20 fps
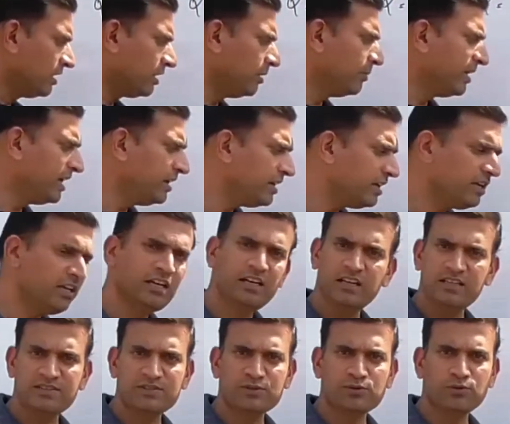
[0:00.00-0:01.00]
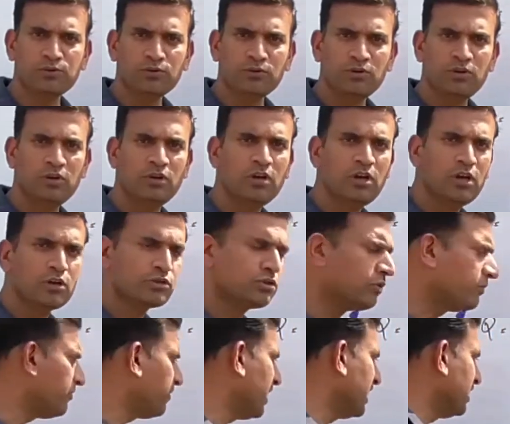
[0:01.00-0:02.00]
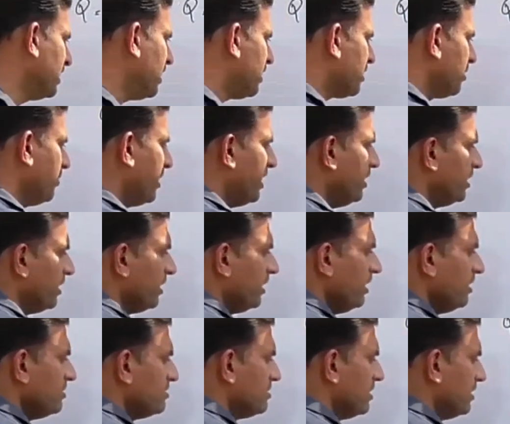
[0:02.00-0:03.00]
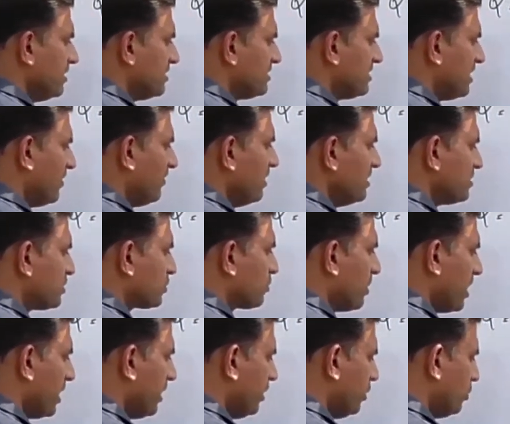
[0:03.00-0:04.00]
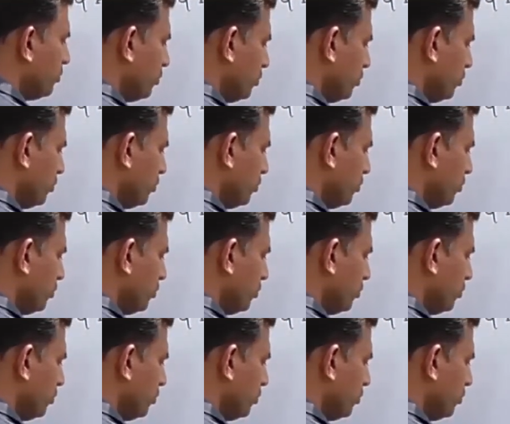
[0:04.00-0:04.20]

Remainder here is 2. So final remainder is 7 square into